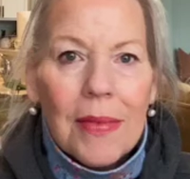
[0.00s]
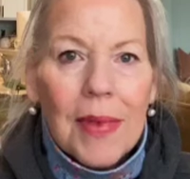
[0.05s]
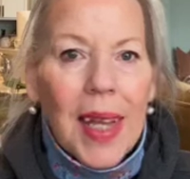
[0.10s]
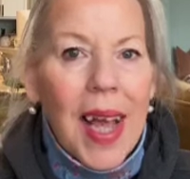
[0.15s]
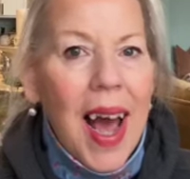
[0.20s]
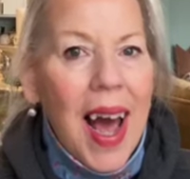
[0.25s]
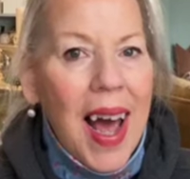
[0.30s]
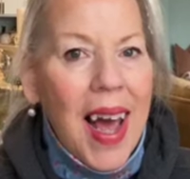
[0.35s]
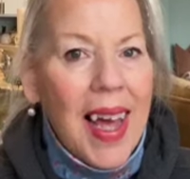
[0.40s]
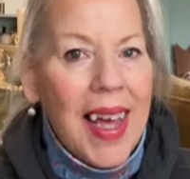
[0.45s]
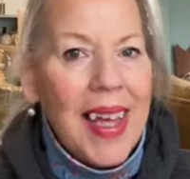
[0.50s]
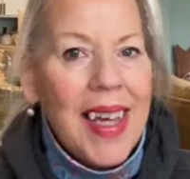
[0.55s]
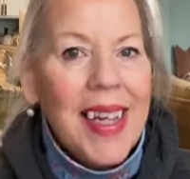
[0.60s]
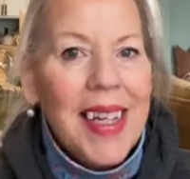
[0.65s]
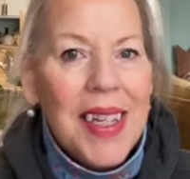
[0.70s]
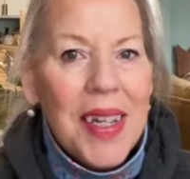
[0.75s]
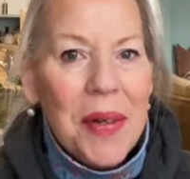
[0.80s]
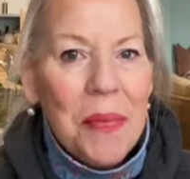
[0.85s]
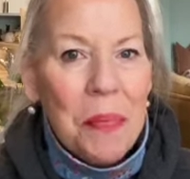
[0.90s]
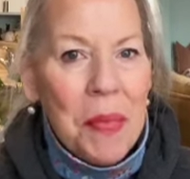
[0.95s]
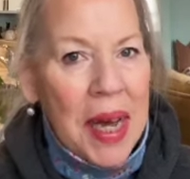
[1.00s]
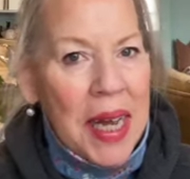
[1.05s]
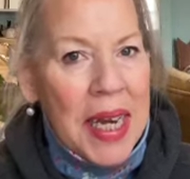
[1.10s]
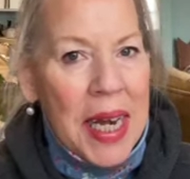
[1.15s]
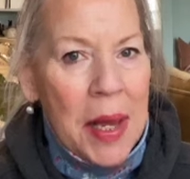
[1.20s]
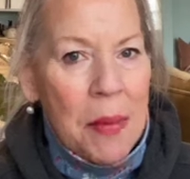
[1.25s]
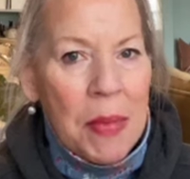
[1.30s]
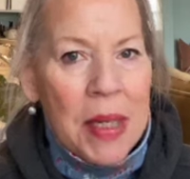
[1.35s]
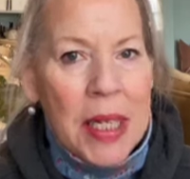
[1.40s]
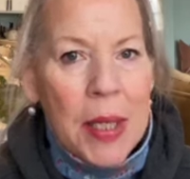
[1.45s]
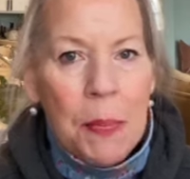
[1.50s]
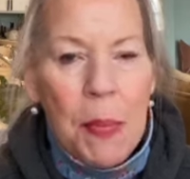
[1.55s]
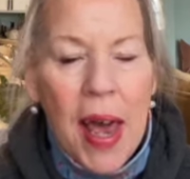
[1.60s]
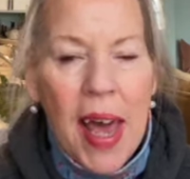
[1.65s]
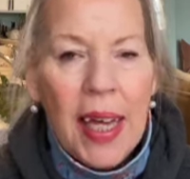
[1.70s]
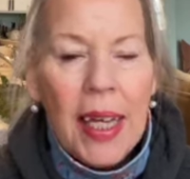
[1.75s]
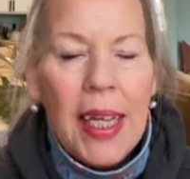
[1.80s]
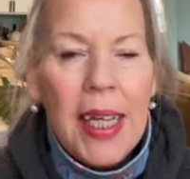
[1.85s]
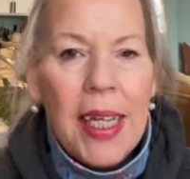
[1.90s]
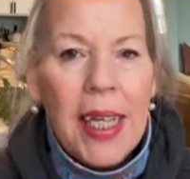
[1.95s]
Hi, my name is
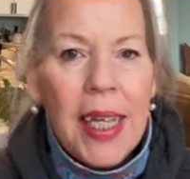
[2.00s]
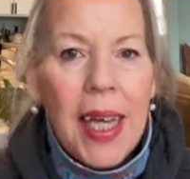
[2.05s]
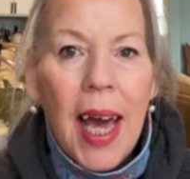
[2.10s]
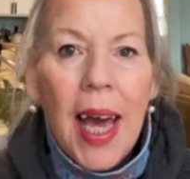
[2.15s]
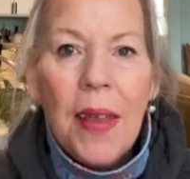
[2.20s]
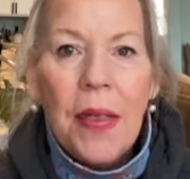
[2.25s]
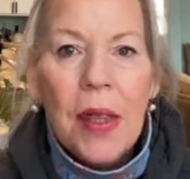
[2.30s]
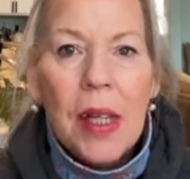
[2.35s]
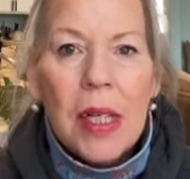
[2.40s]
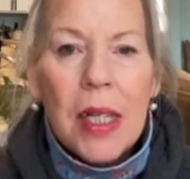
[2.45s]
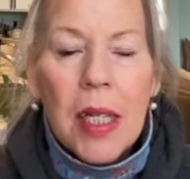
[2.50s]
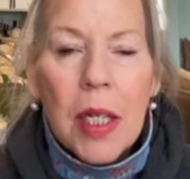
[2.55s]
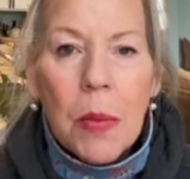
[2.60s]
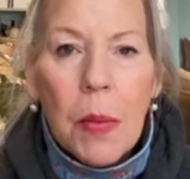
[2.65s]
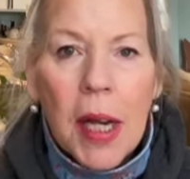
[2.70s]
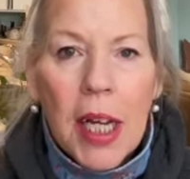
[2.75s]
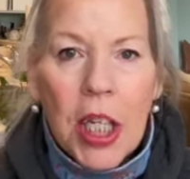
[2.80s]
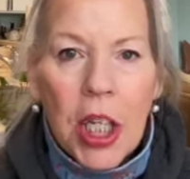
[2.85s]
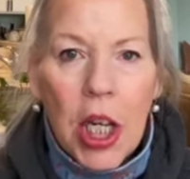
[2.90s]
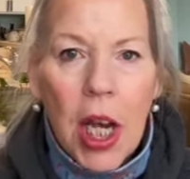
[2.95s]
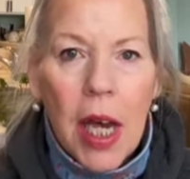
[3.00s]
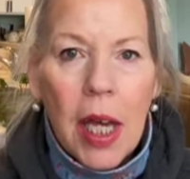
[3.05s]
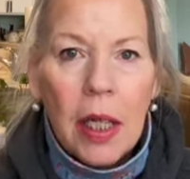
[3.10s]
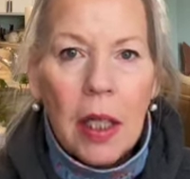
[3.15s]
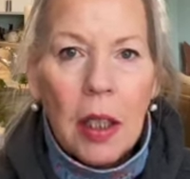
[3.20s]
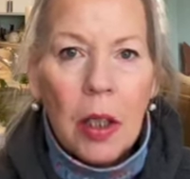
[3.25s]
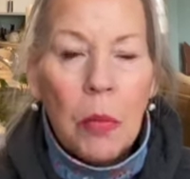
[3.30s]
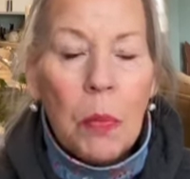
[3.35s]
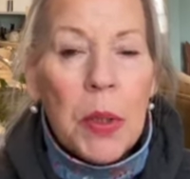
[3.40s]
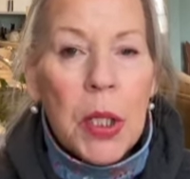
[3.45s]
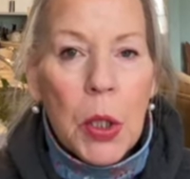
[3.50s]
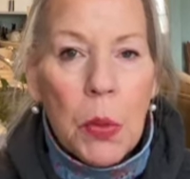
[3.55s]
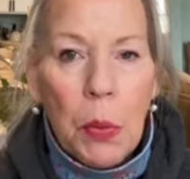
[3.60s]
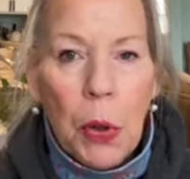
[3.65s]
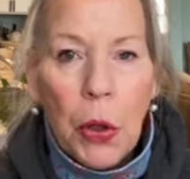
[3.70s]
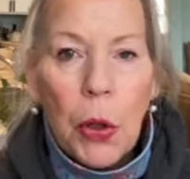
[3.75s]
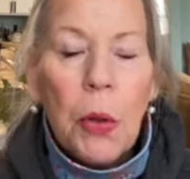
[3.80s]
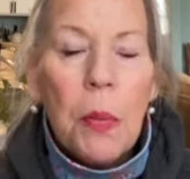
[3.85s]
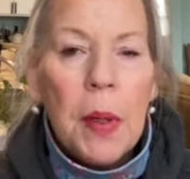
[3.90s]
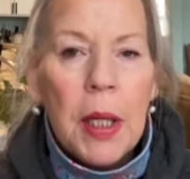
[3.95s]
Peggy, and this is my channel,
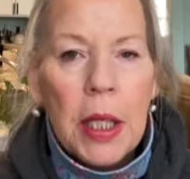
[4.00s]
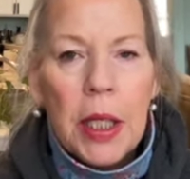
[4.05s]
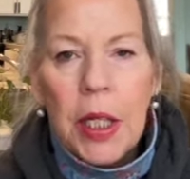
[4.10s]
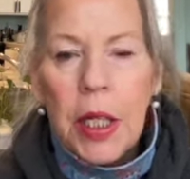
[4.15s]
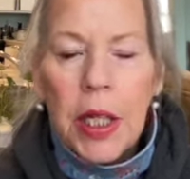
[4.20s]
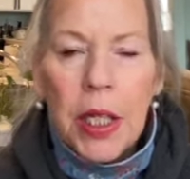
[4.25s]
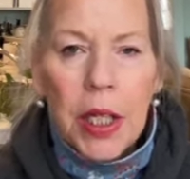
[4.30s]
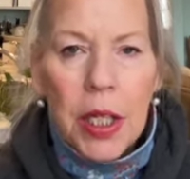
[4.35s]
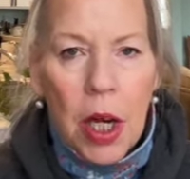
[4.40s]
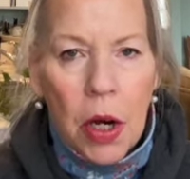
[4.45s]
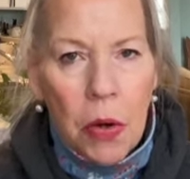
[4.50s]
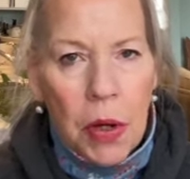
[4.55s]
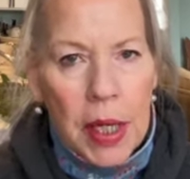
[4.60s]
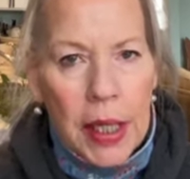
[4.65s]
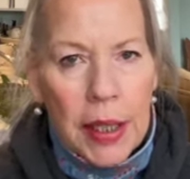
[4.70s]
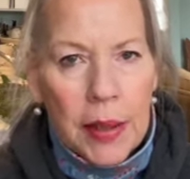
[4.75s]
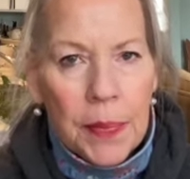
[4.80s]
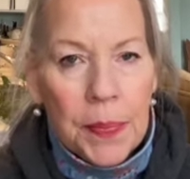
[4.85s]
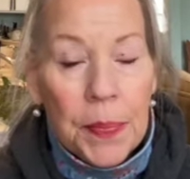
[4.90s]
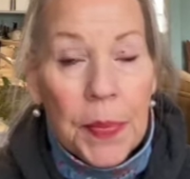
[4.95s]
Bespoke Ability Sewing.